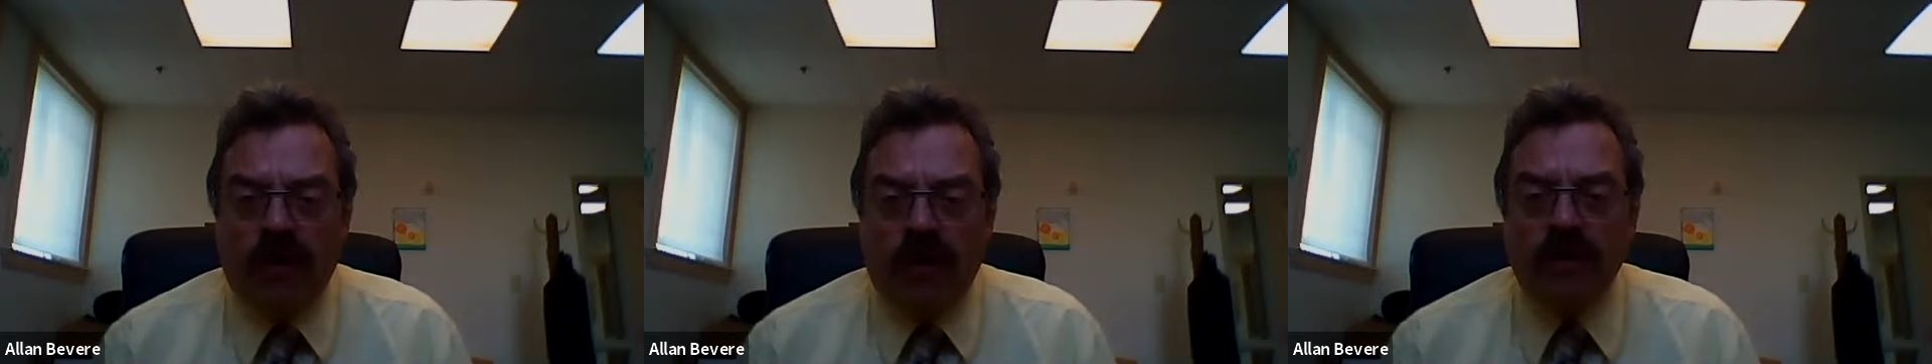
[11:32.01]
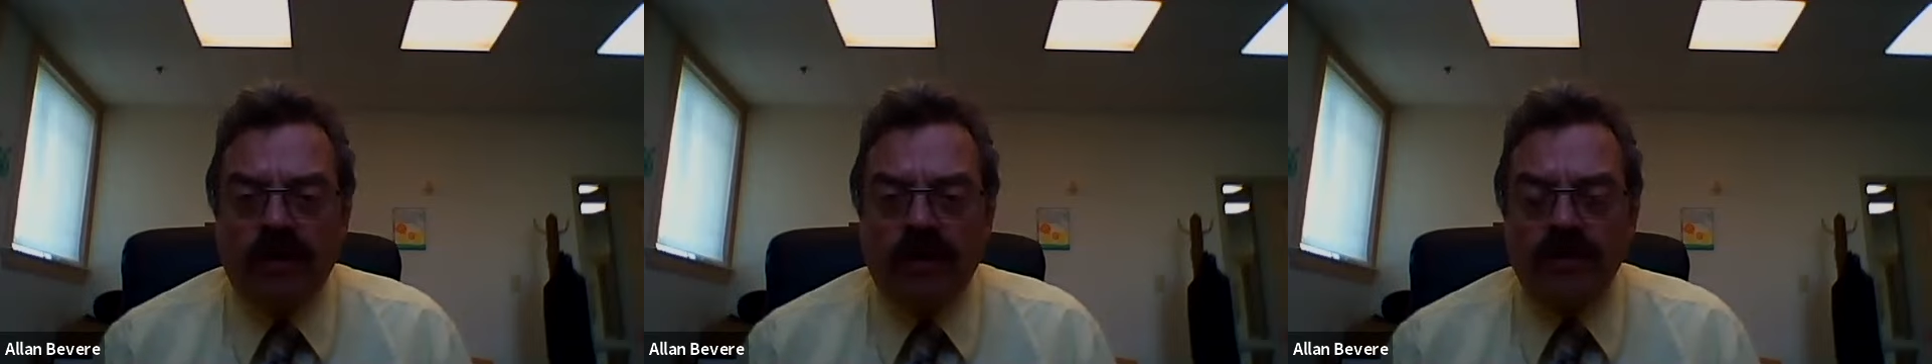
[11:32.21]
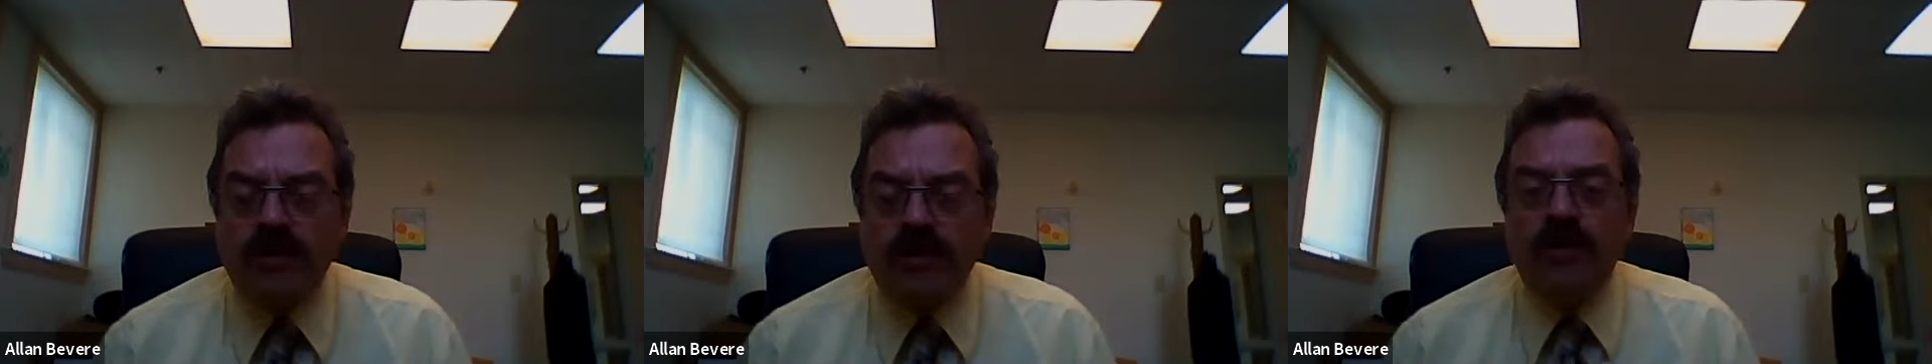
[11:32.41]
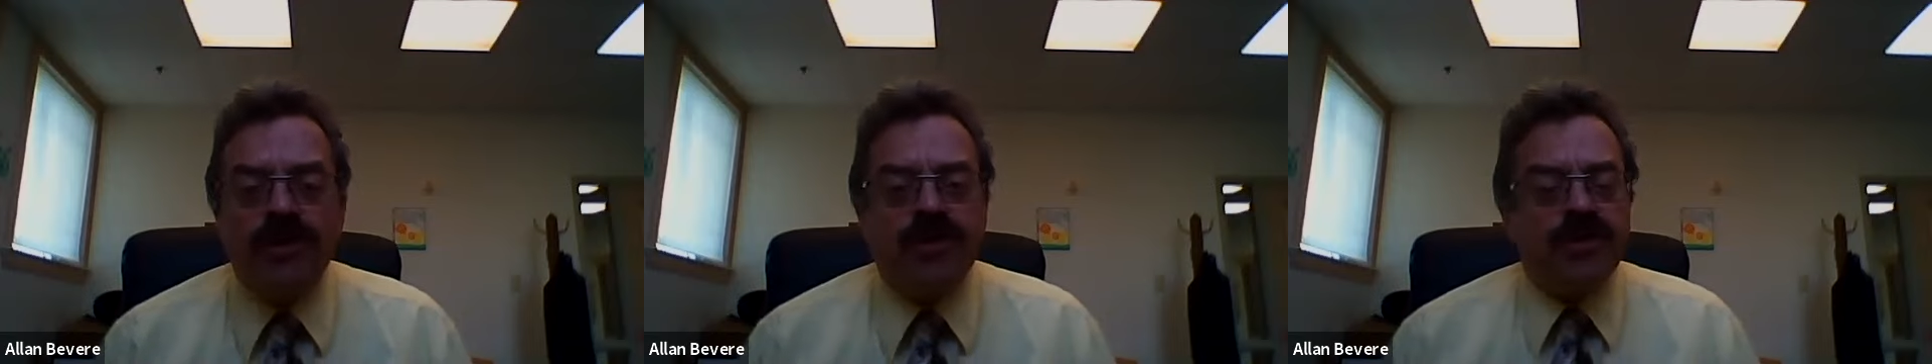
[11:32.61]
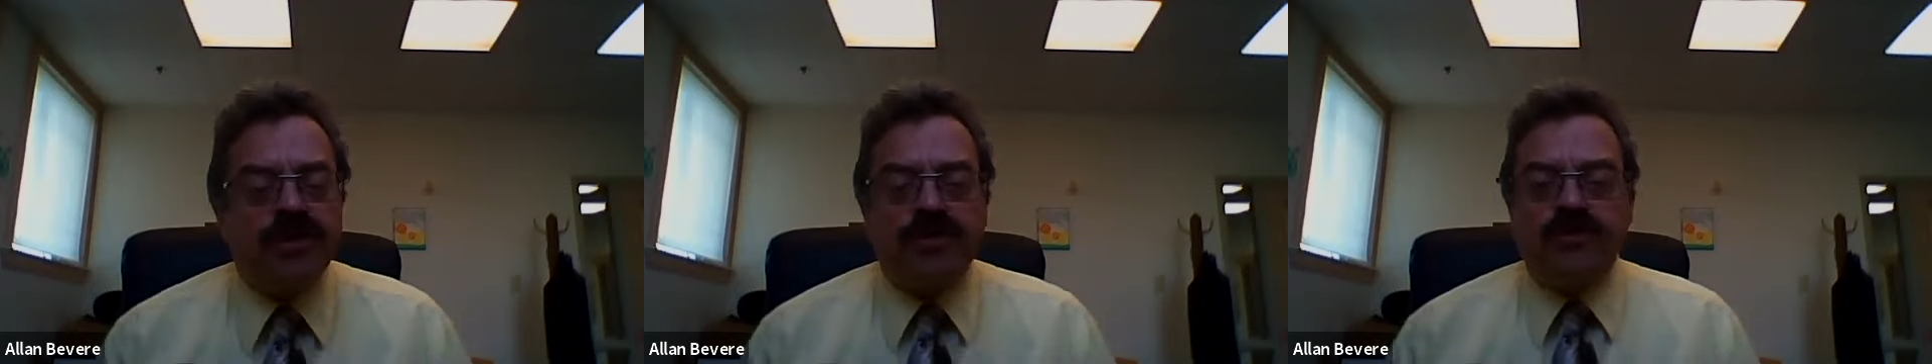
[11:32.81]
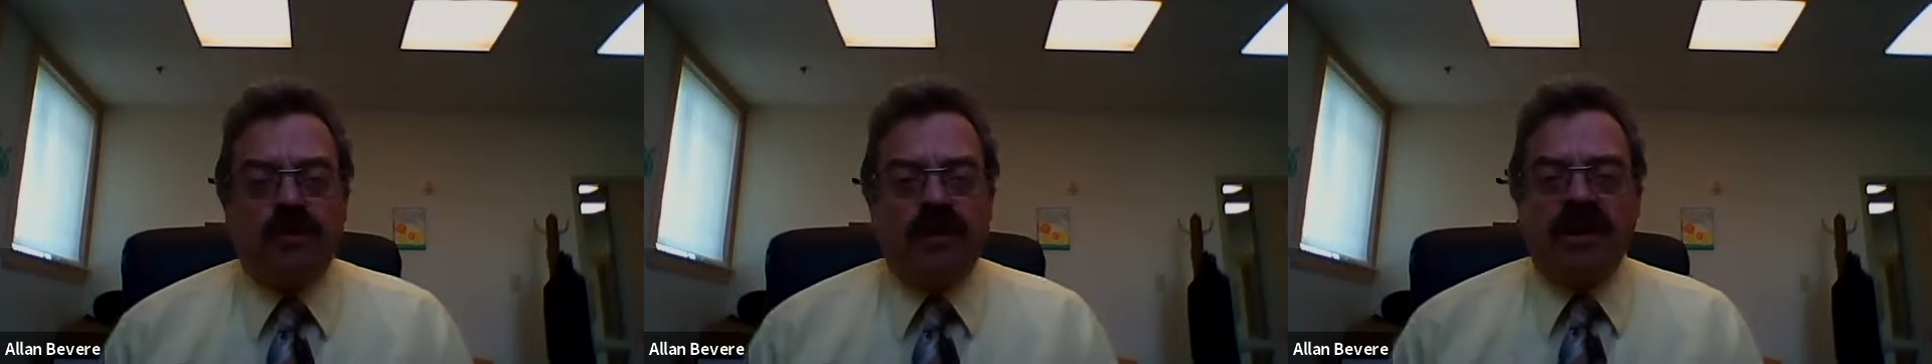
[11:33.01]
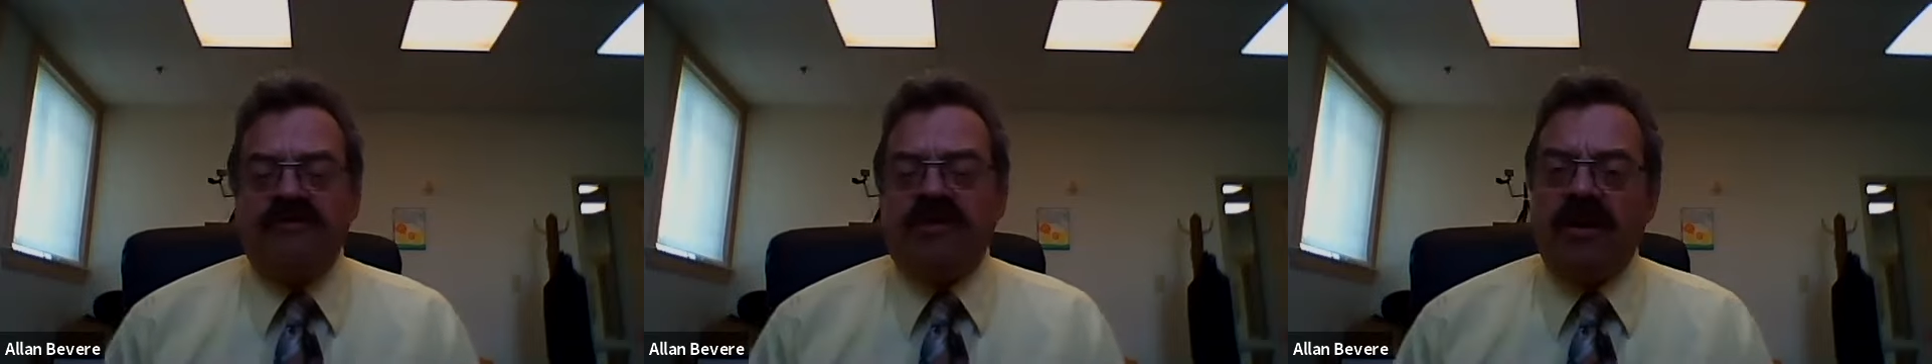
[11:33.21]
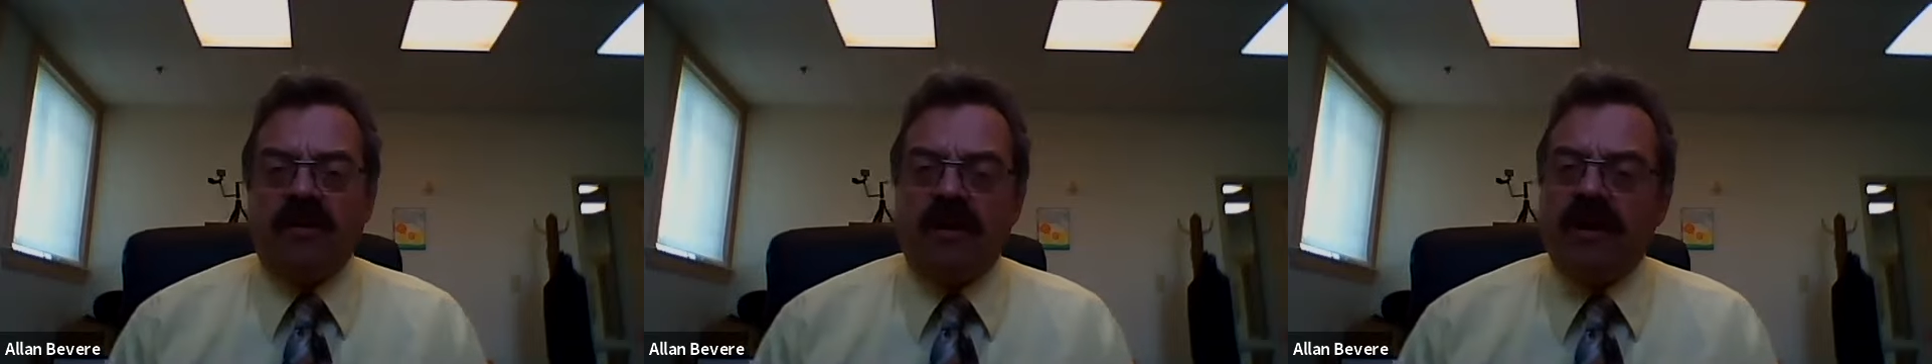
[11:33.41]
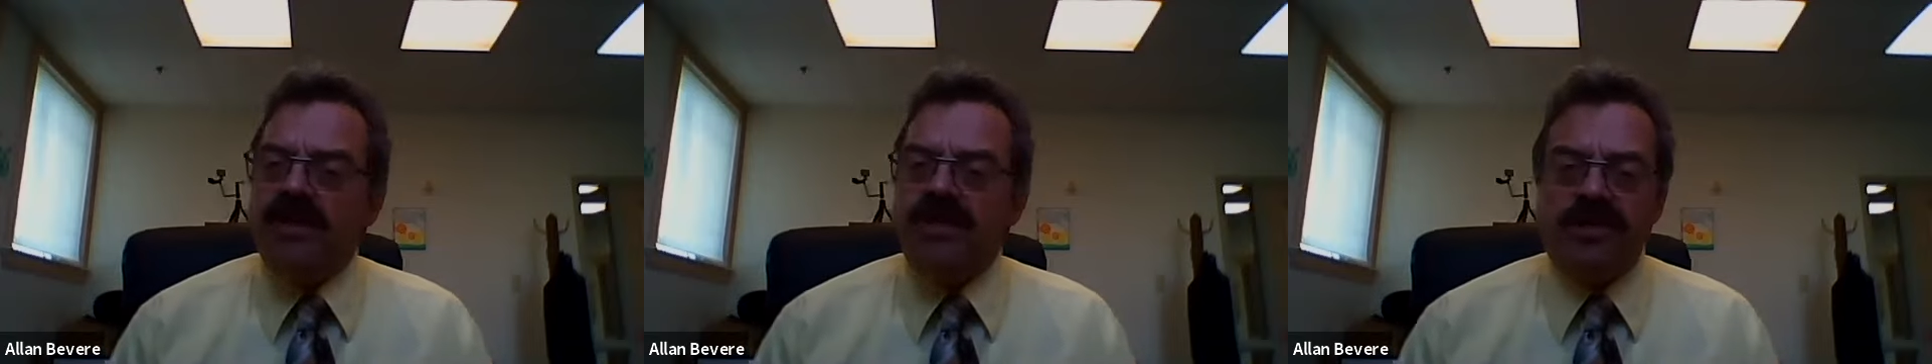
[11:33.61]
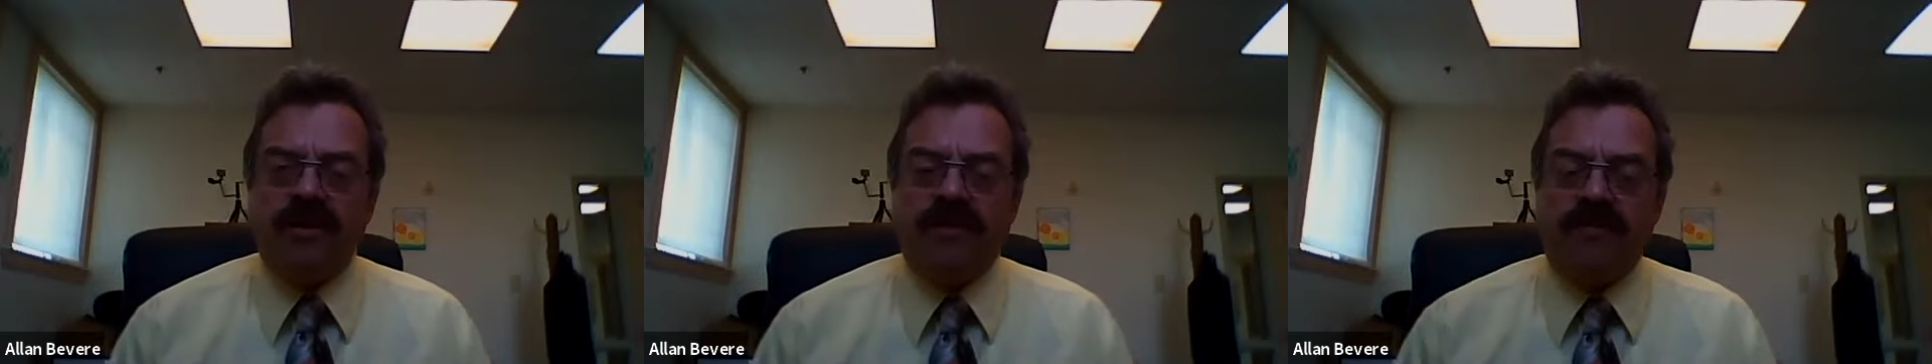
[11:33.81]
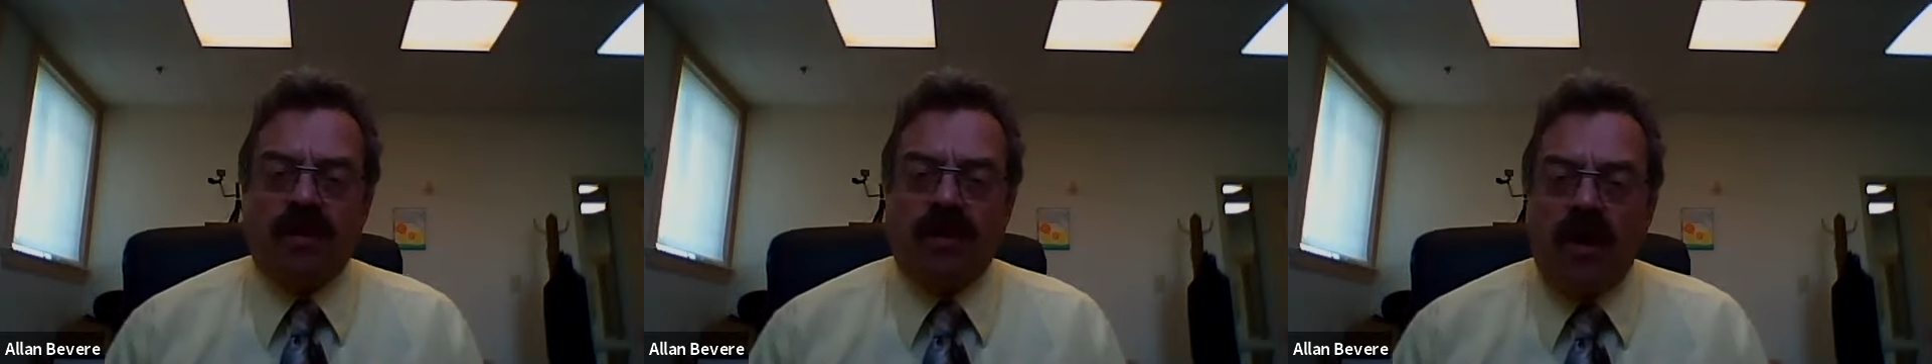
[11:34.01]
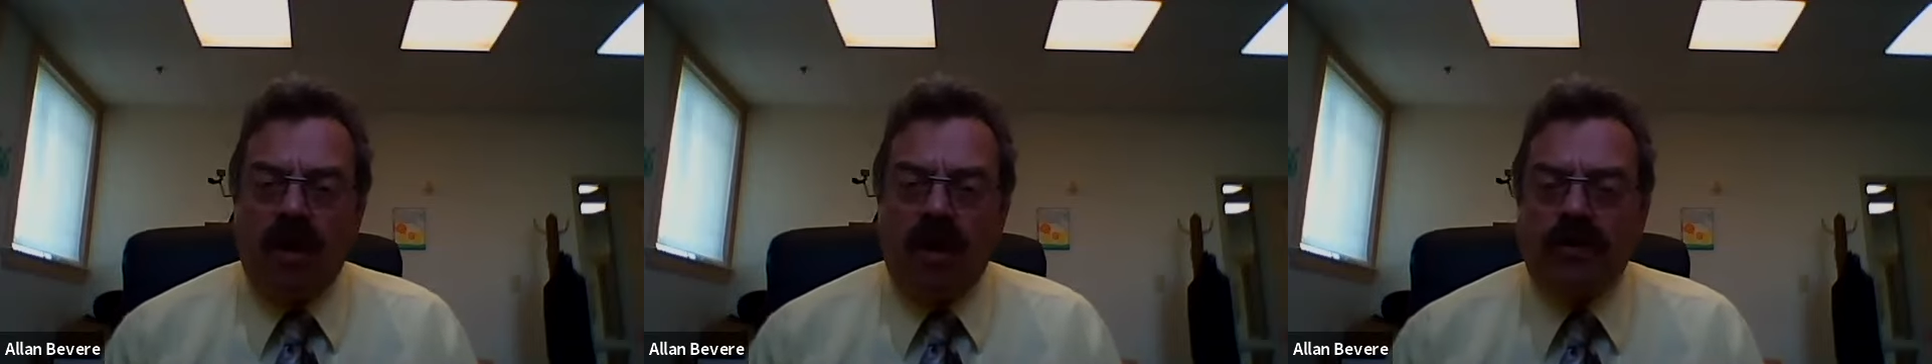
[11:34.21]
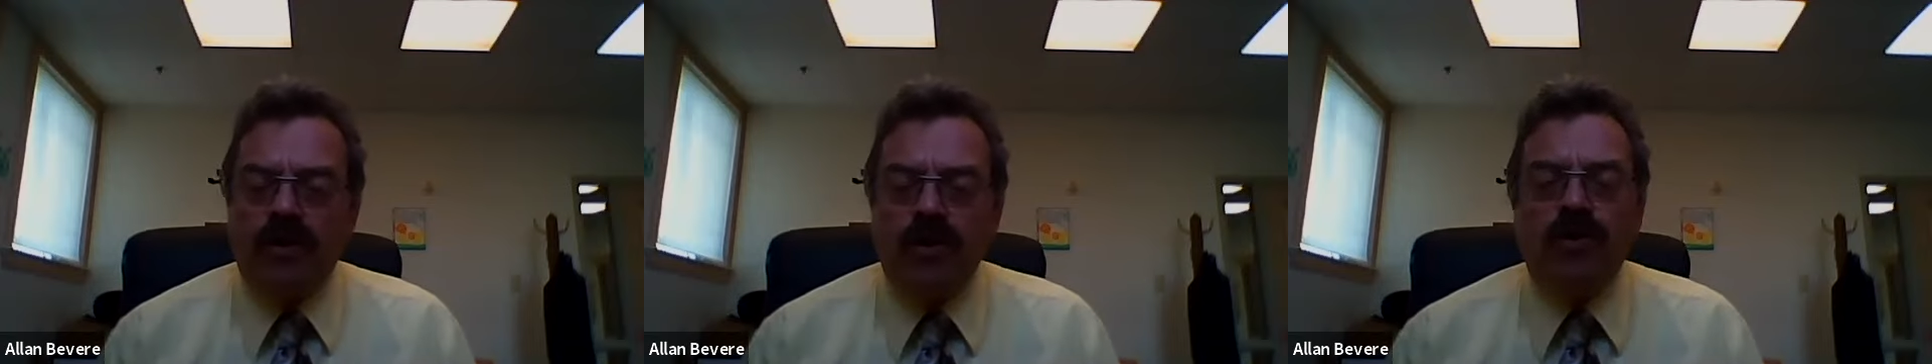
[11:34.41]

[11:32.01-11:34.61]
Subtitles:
foreigners, which is a direct violation of the law.